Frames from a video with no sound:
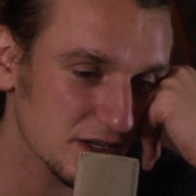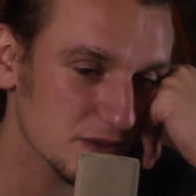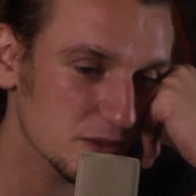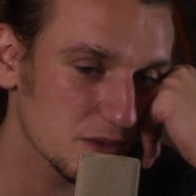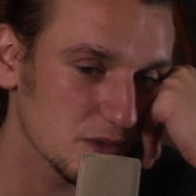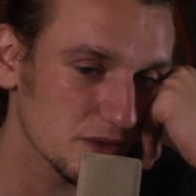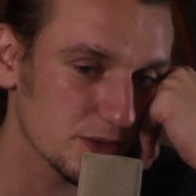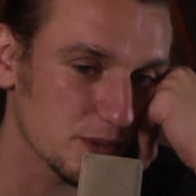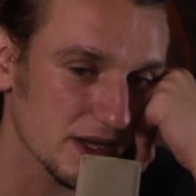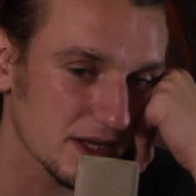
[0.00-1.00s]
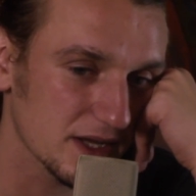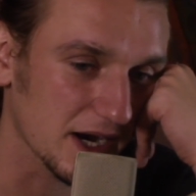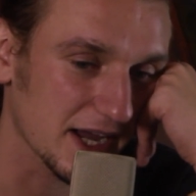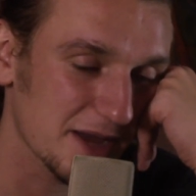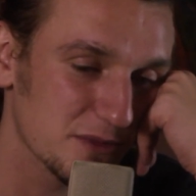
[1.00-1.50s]
the way I
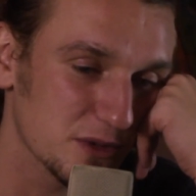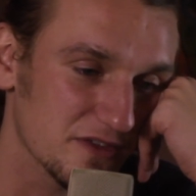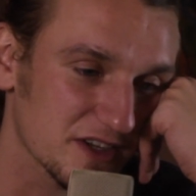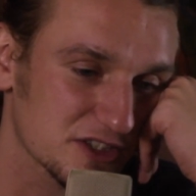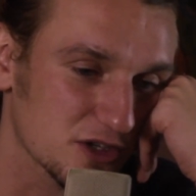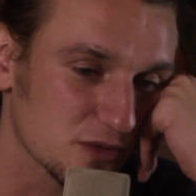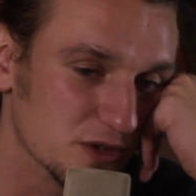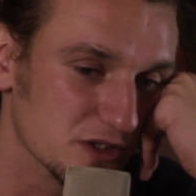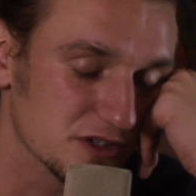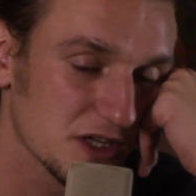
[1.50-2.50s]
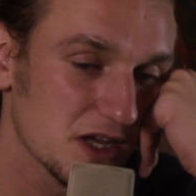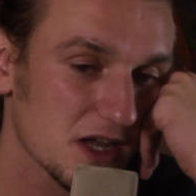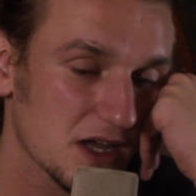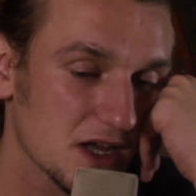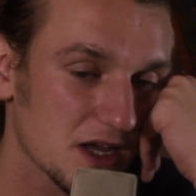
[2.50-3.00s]
came up with that song was,
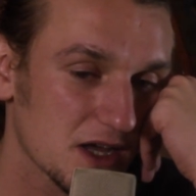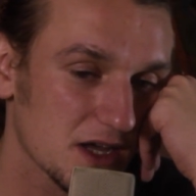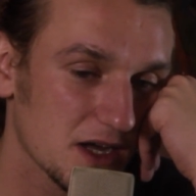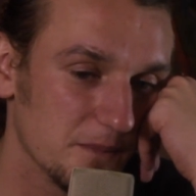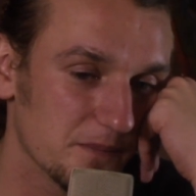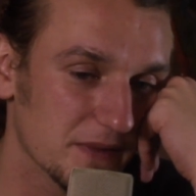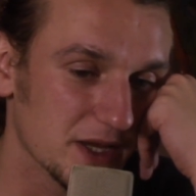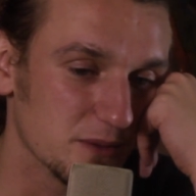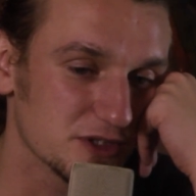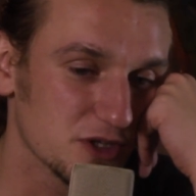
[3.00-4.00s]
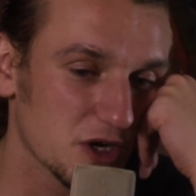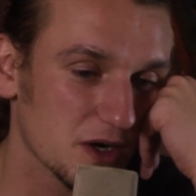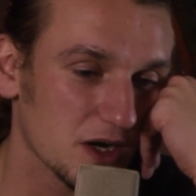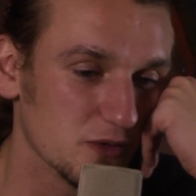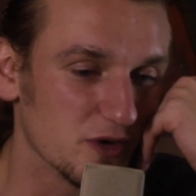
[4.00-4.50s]
it was
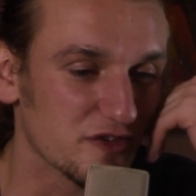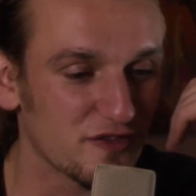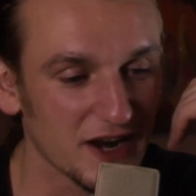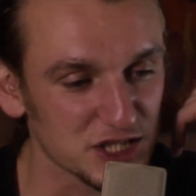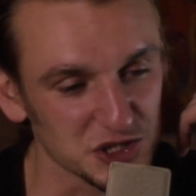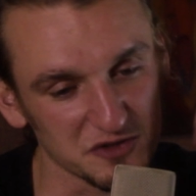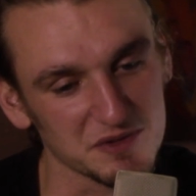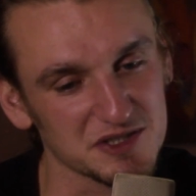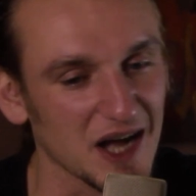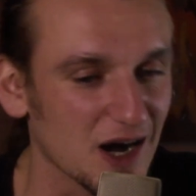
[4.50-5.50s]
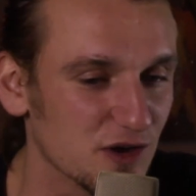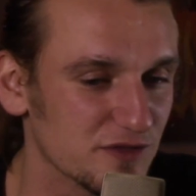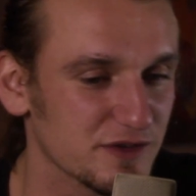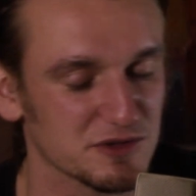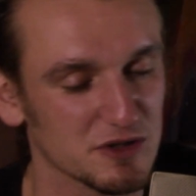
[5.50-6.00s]
not a reflection of
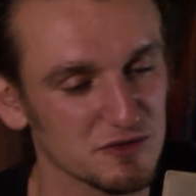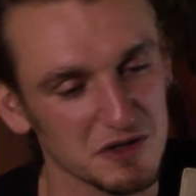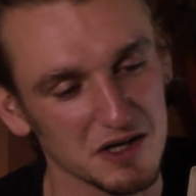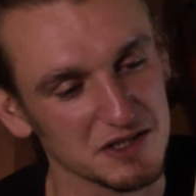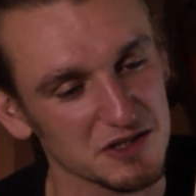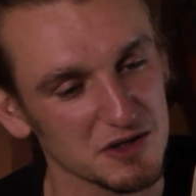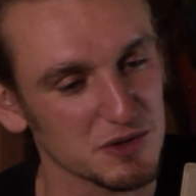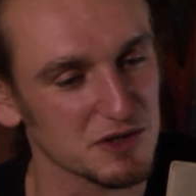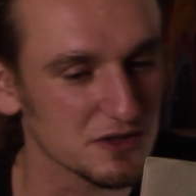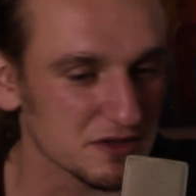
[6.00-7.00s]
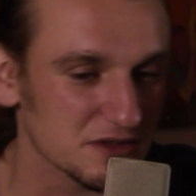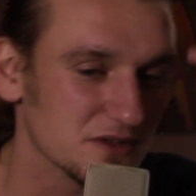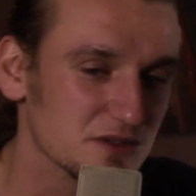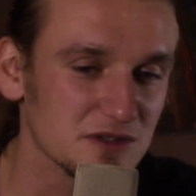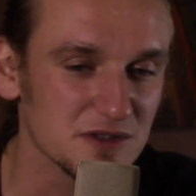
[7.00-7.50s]
myself. It was not like one of those
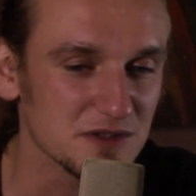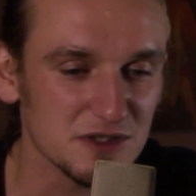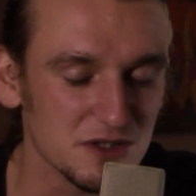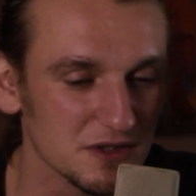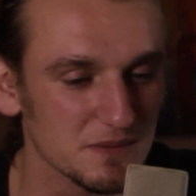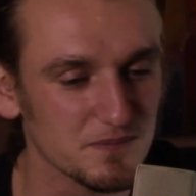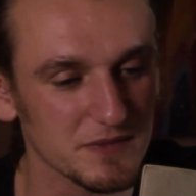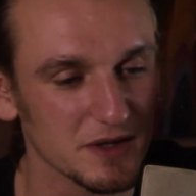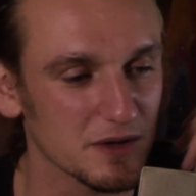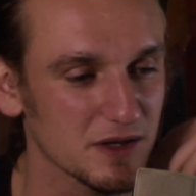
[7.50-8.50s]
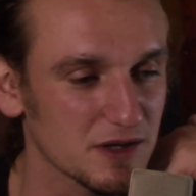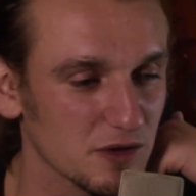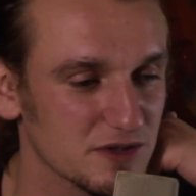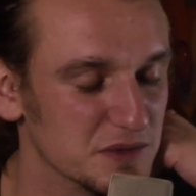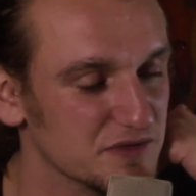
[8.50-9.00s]
go on, go
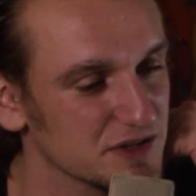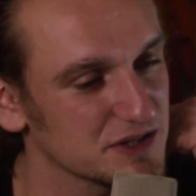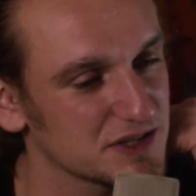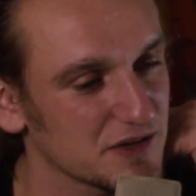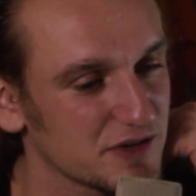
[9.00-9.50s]
deep within yourself. It